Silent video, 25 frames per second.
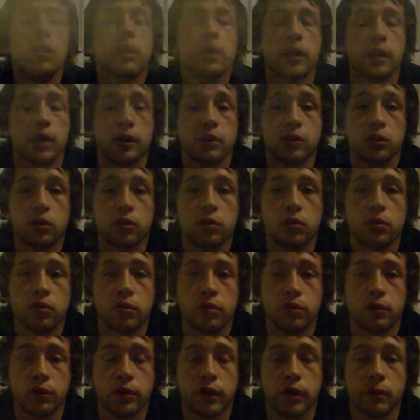and you use
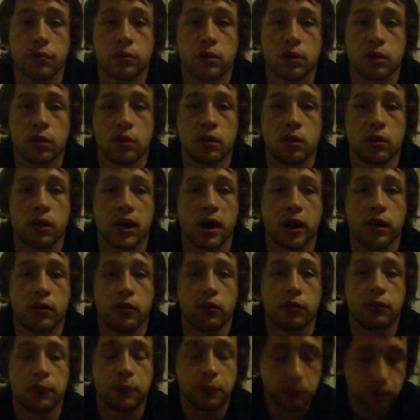your lips. You kind
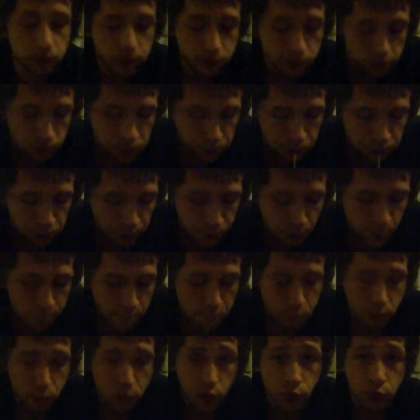of
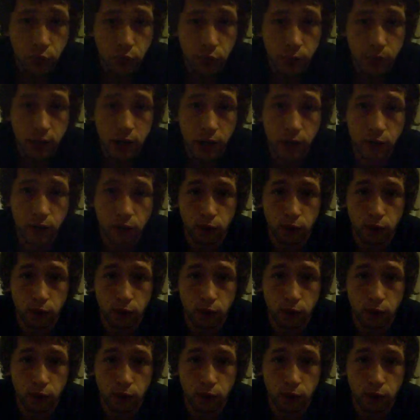pucker them down a